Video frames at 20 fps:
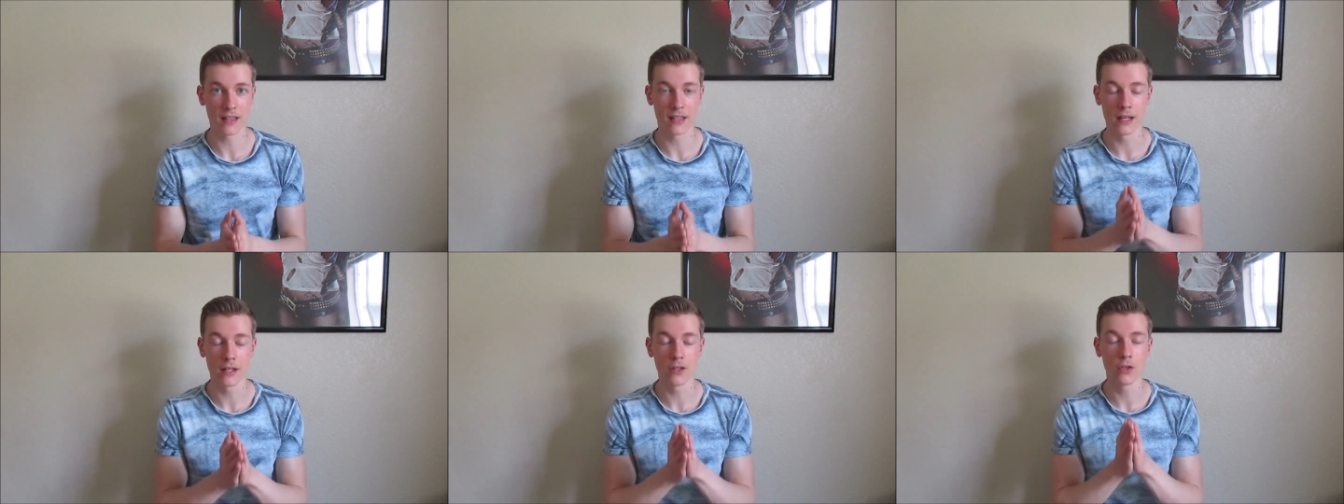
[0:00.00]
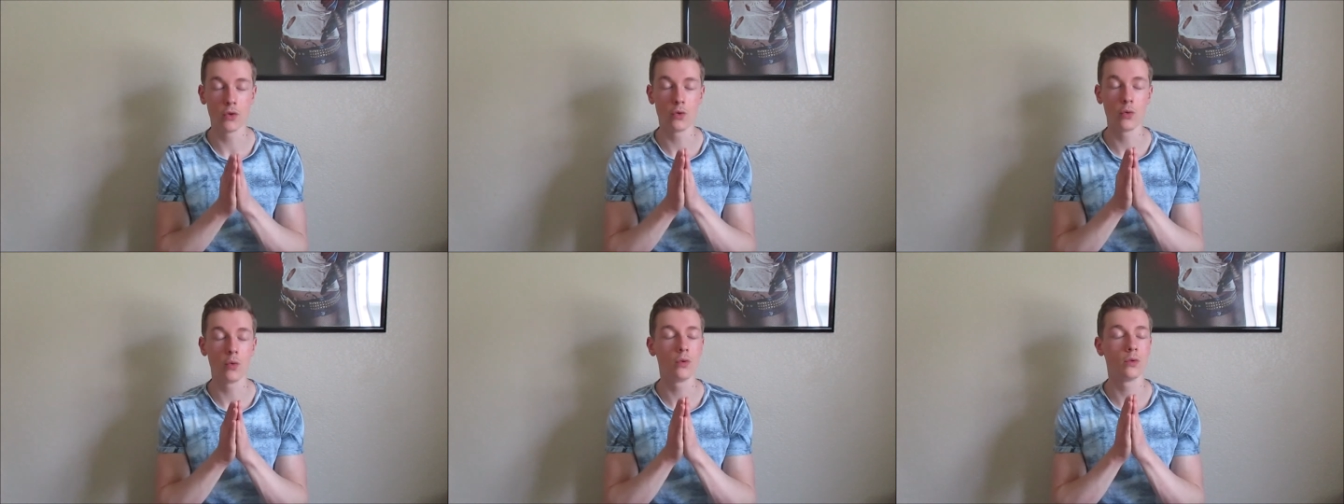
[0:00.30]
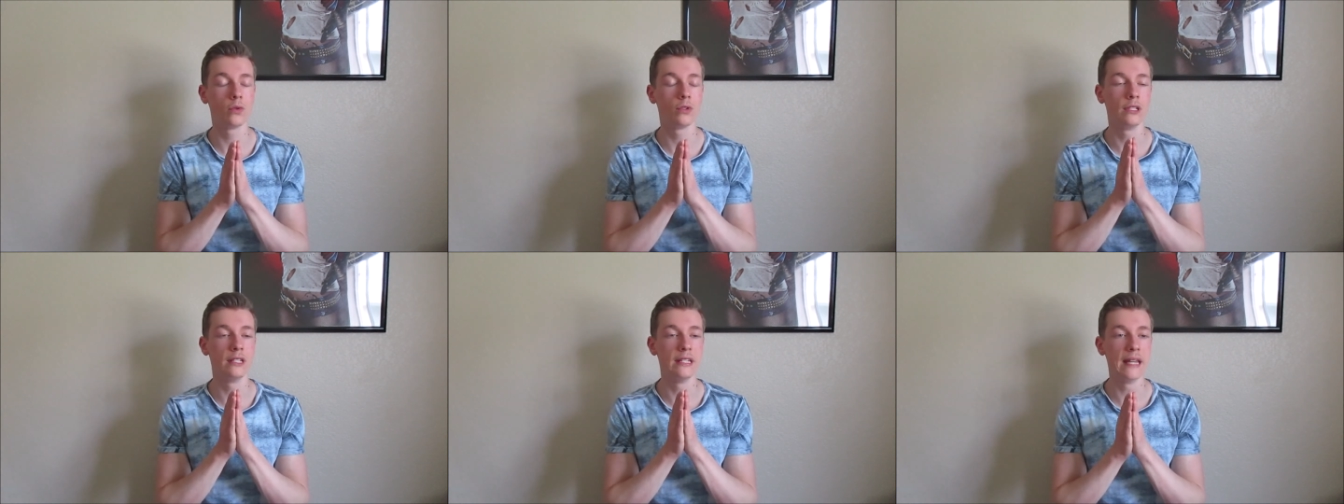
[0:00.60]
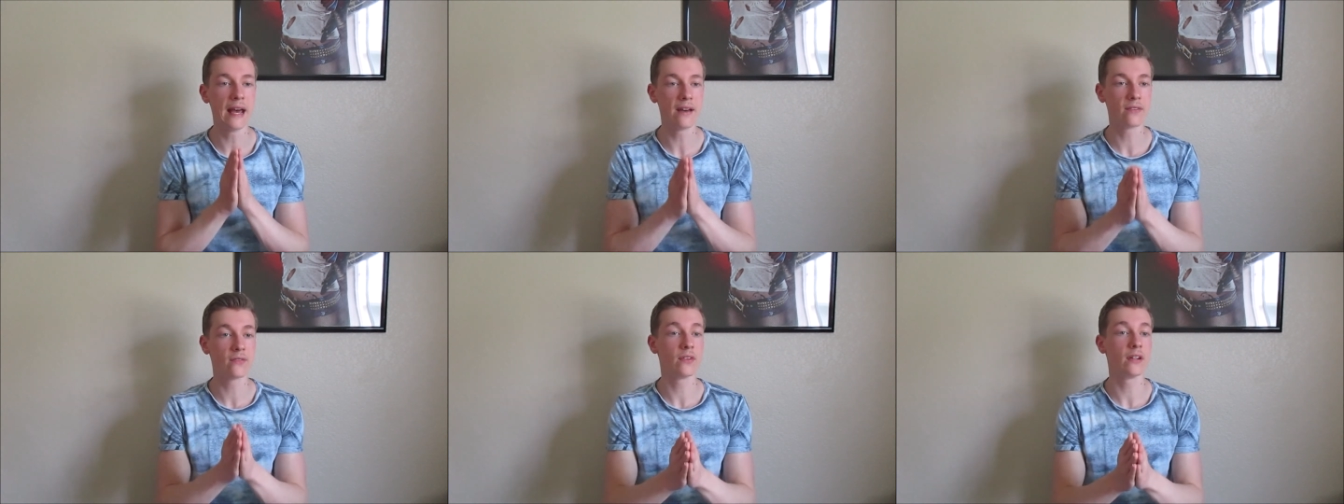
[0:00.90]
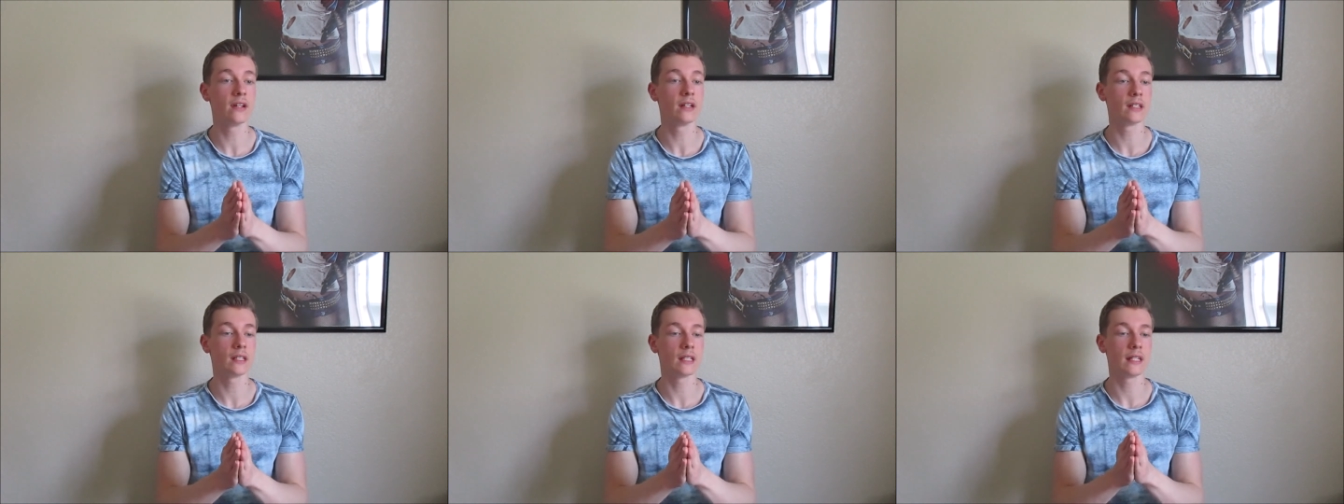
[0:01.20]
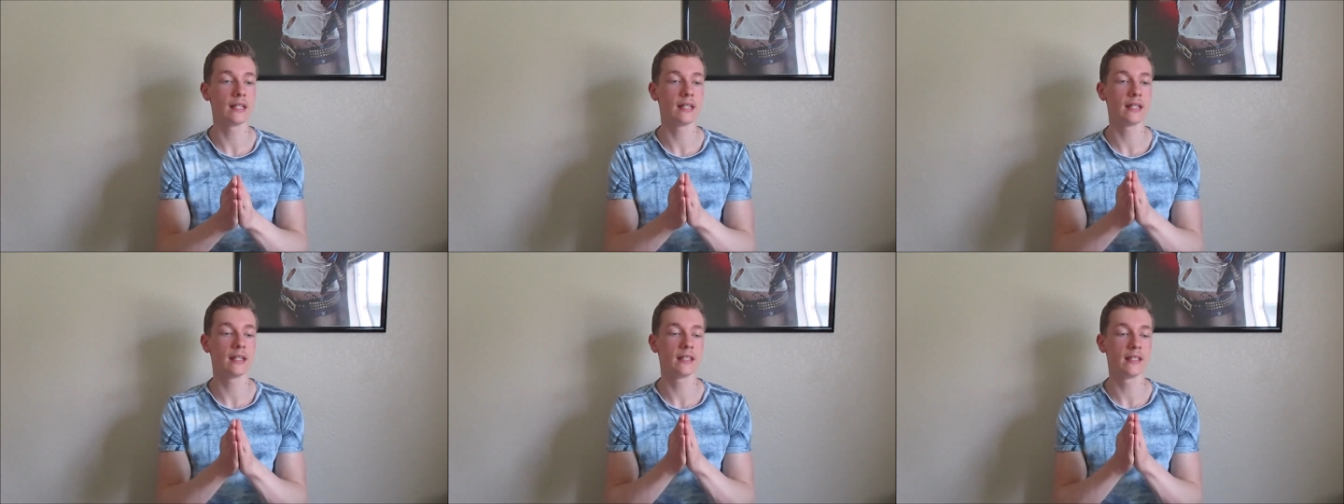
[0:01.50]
then you definitely,